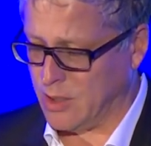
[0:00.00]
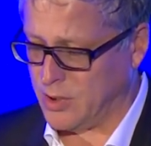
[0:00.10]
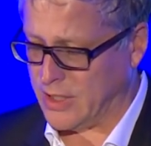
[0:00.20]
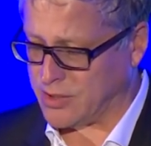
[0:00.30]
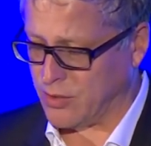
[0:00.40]

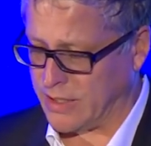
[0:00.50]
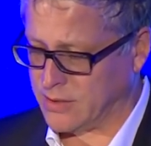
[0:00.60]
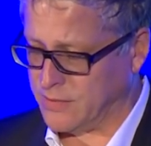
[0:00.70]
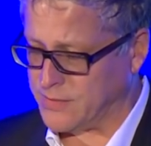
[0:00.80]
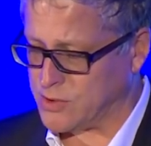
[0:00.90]

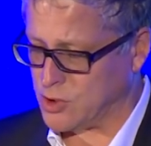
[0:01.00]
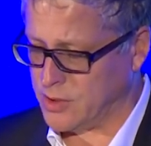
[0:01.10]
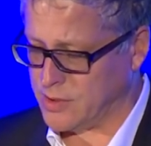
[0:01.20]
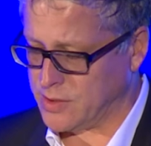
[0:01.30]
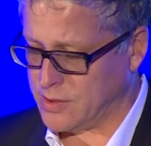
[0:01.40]
attractive, uh,
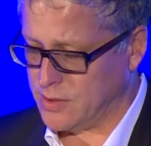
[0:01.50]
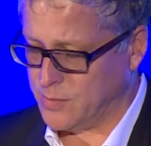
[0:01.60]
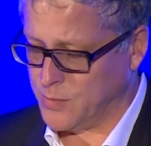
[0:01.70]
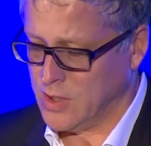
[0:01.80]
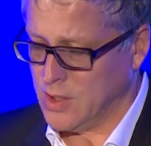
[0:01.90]

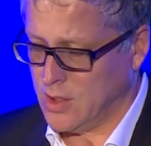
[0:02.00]
um,